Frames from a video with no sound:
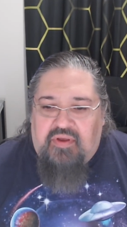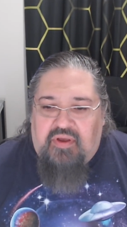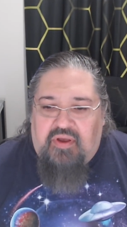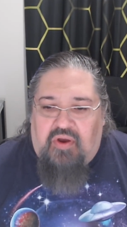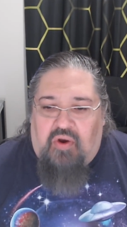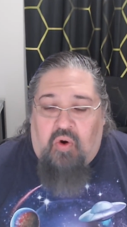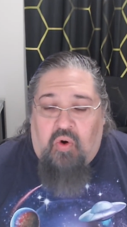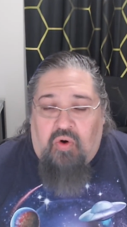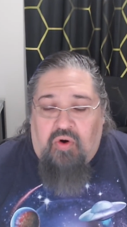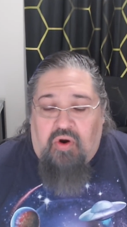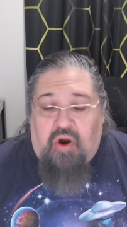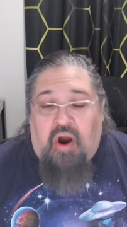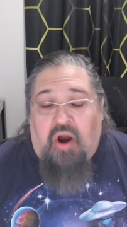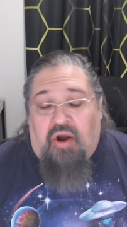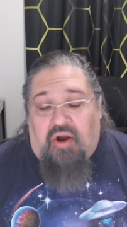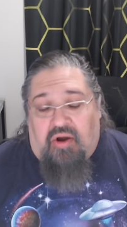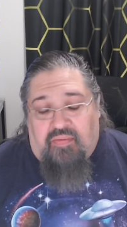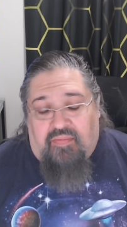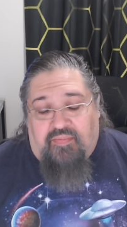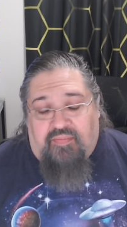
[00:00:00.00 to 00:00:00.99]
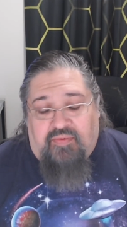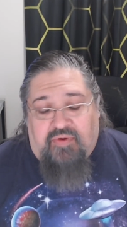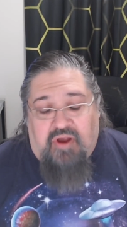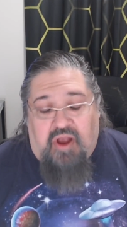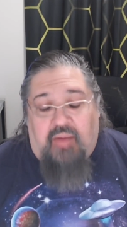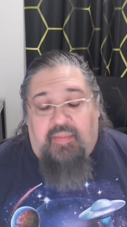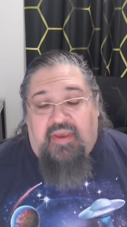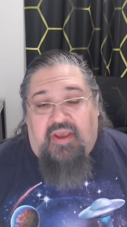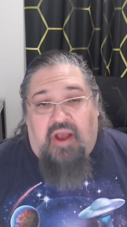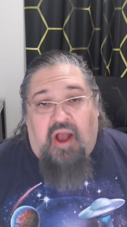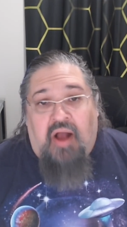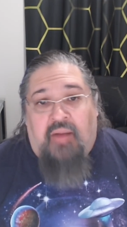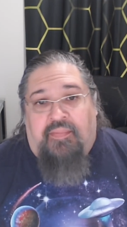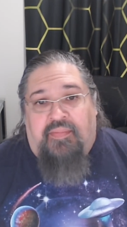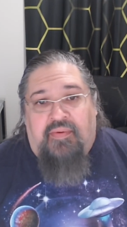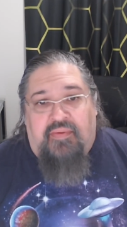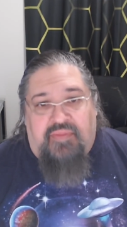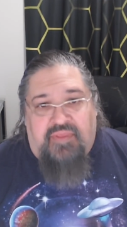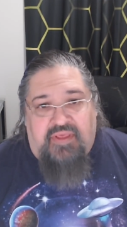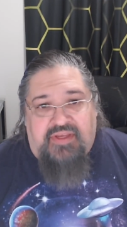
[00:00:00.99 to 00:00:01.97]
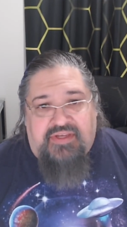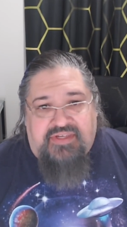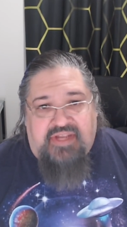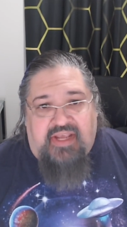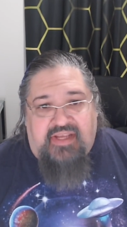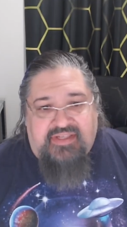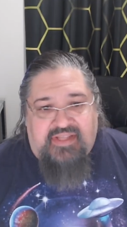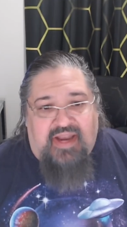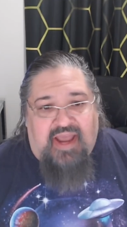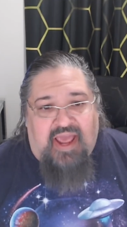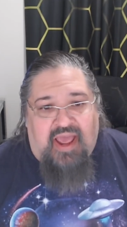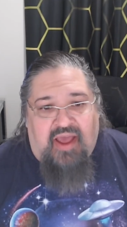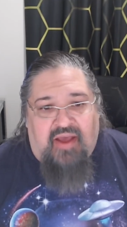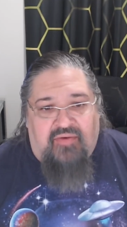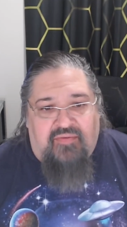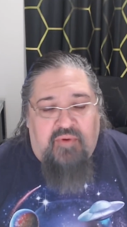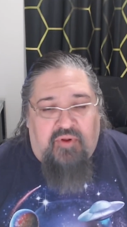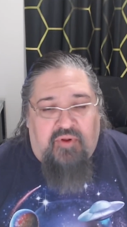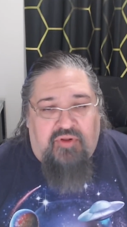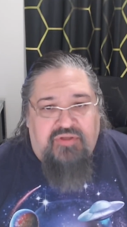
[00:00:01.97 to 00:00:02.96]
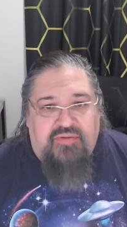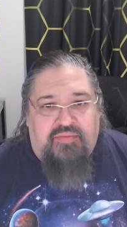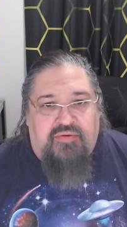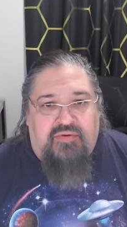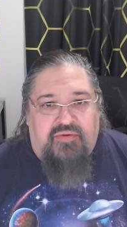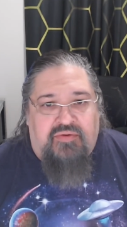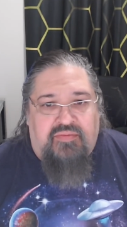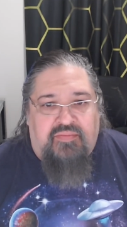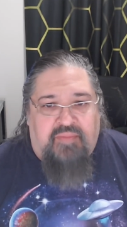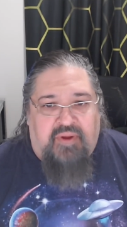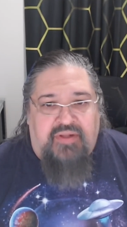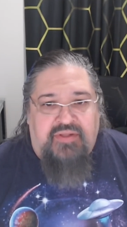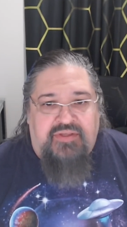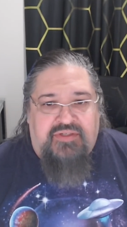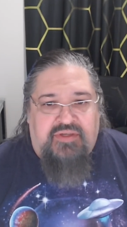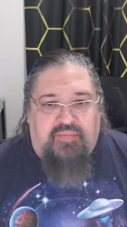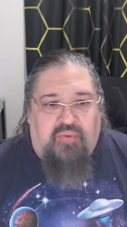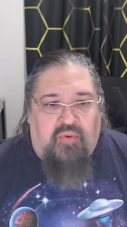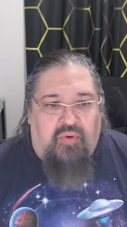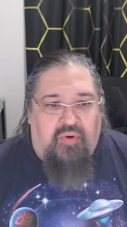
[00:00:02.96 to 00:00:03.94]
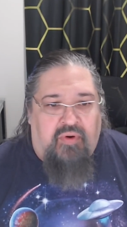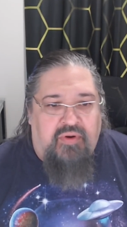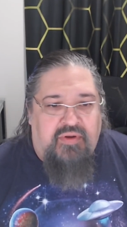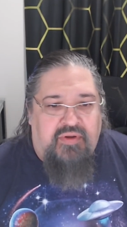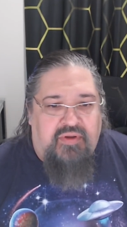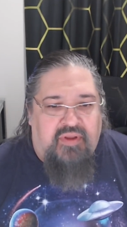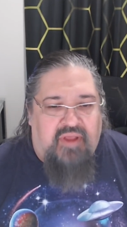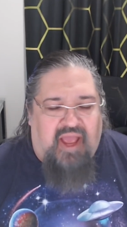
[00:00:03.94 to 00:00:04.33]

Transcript: or are coming up these days, that have multiple button support.